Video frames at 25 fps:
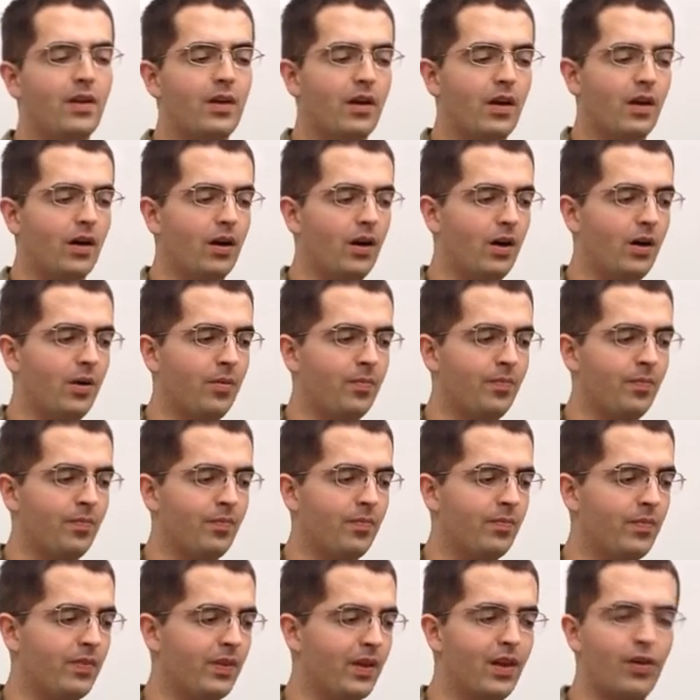
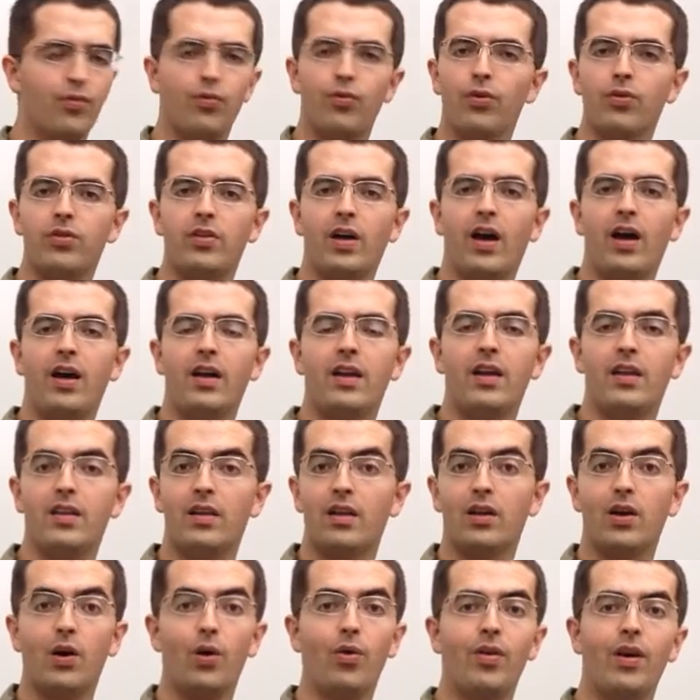get it real tight, and then
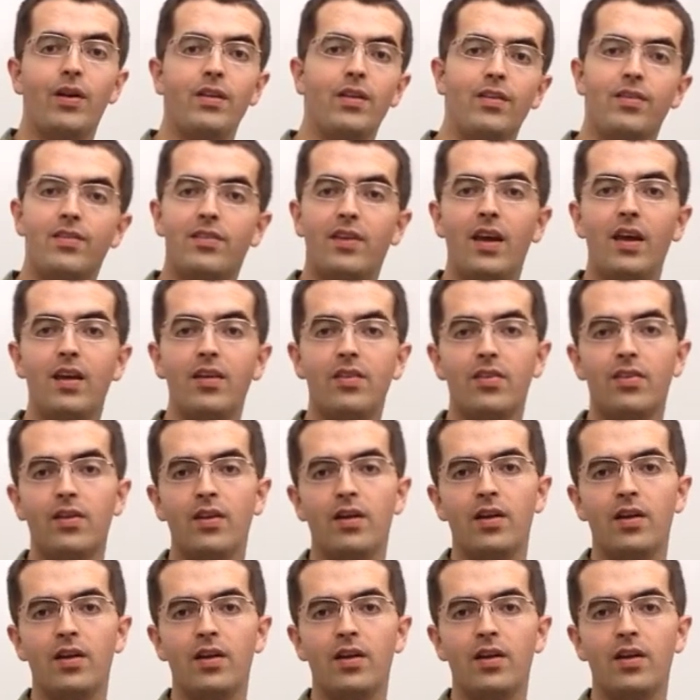go around the state.